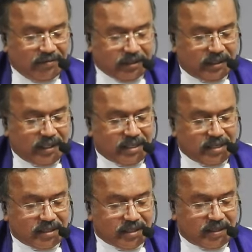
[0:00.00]
after that,
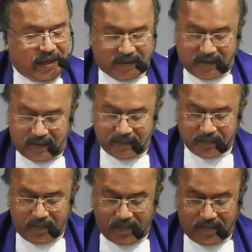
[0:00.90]
Jesus says,
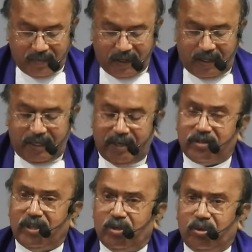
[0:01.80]
he
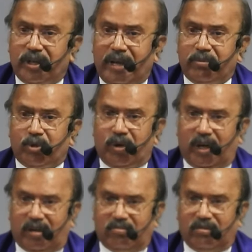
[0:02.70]
gives a new name to
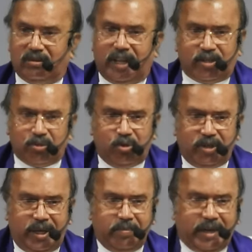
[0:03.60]
her. There is
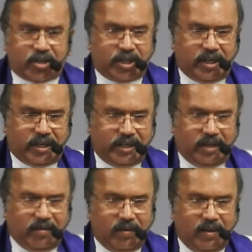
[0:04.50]
no name mentioned
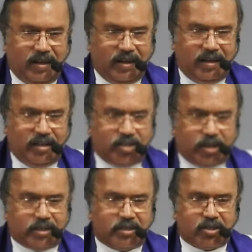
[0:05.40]
here.
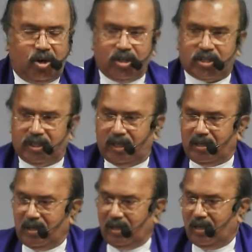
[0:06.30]
Jesus calls
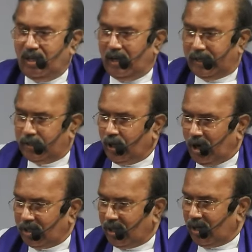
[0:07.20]
her a
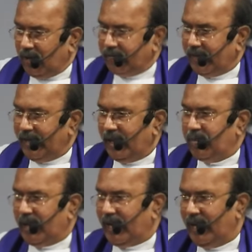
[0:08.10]
daughter of
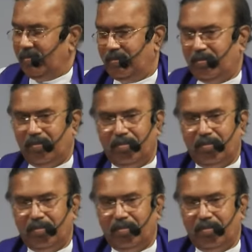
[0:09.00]
Abraham.